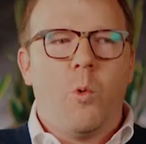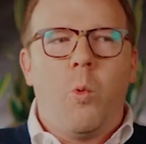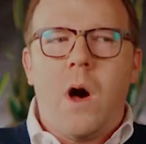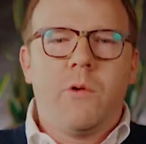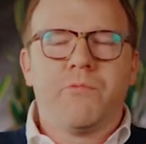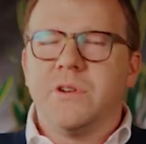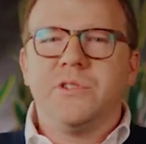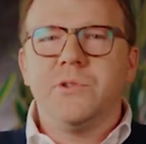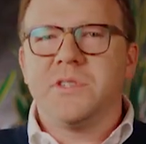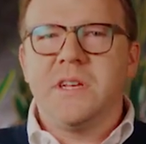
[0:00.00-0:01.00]
while
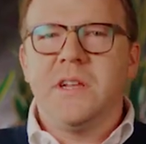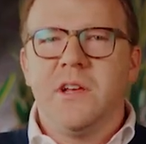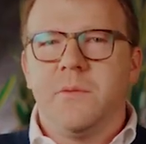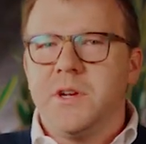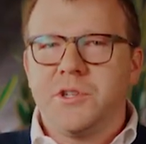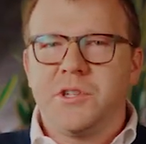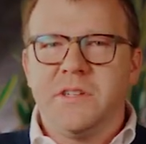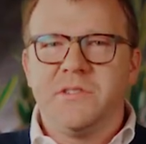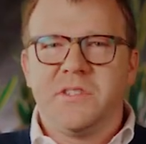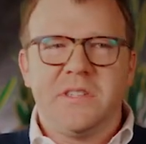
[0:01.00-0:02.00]
reducing
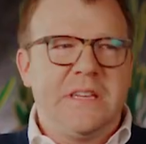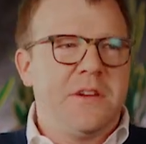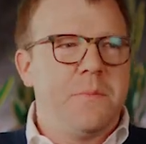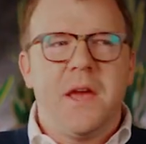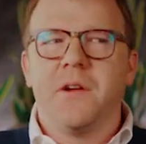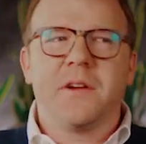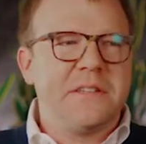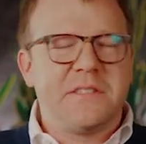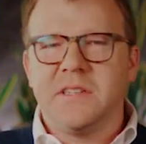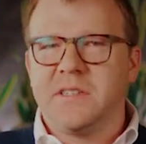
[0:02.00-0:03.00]
emissions in a manner
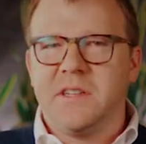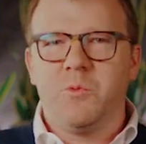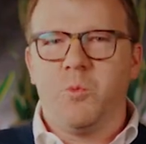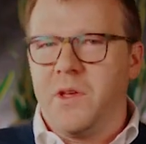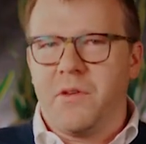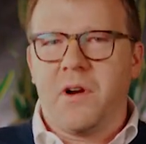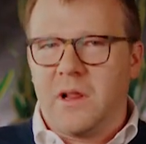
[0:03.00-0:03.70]
consistent with our